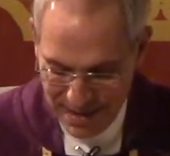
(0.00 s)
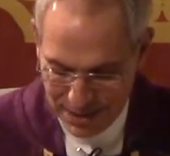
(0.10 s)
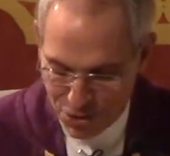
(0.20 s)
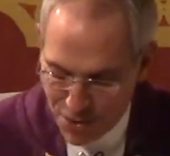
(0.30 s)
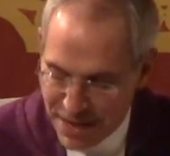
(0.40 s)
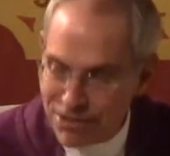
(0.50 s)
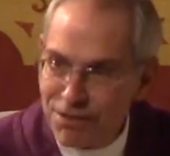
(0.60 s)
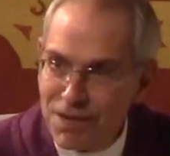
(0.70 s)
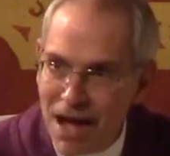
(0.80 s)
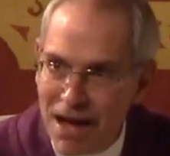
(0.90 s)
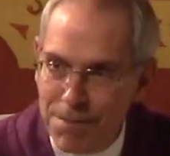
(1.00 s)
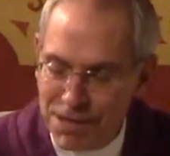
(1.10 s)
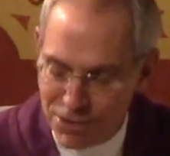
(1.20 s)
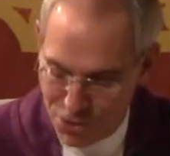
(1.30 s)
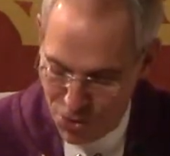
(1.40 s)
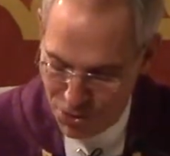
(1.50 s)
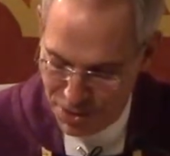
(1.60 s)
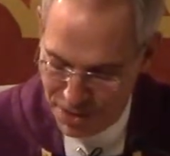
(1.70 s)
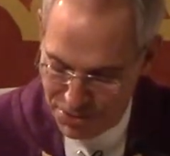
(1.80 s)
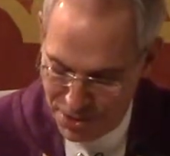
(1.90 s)
The grace of God bestowed
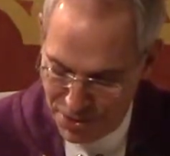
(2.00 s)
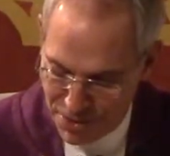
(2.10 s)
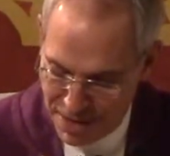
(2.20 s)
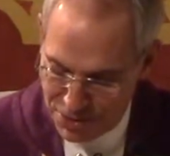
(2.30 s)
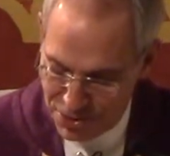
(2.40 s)
on us in Christ